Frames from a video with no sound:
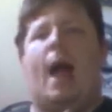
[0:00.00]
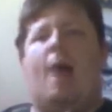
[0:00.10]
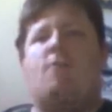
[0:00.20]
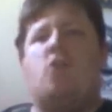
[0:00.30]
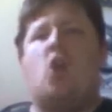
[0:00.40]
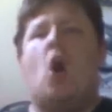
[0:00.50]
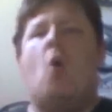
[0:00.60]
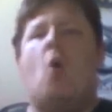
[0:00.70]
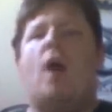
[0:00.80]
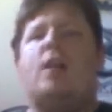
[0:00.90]
Have
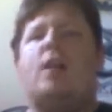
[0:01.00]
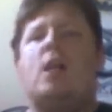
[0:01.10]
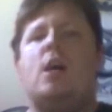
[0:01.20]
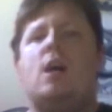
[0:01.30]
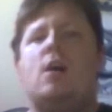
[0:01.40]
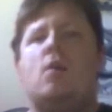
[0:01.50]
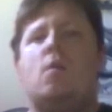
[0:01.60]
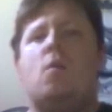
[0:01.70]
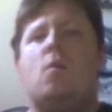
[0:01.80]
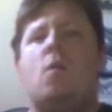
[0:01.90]
no idea
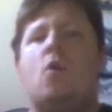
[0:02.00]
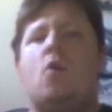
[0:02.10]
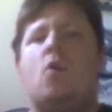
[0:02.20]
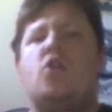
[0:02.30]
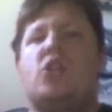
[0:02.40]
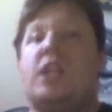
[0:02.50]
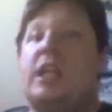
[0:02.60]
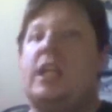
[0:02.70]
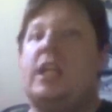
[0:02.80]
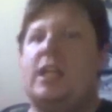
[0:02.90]
who
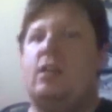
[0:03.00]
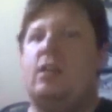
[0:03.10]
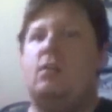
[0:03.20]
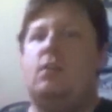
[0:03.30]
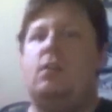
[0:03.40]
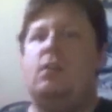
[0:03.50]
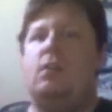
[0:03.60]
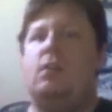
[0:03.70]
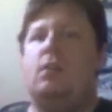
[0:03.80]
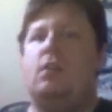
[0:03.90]
she is.
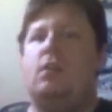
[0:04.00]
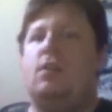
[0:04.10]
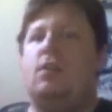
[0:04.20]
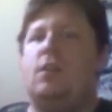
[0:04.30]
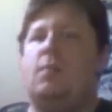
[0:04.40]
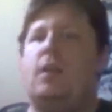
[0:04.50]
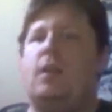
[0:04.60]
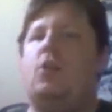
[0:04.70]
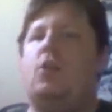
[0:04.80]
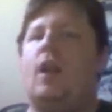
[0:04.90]
This is a
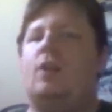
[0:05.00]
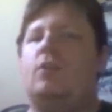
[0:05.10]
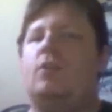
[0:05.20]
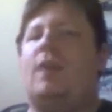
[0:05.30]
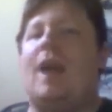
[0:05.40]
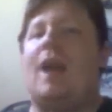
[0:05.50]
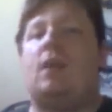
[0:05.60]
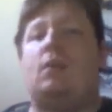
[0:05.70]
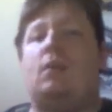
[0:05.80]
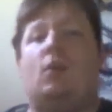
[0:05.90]
completely new character that we have
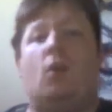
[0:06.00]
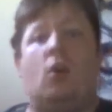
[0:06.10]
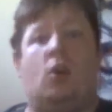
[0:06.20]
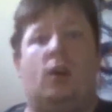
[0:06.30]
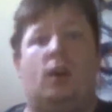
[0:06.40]
not seen or heard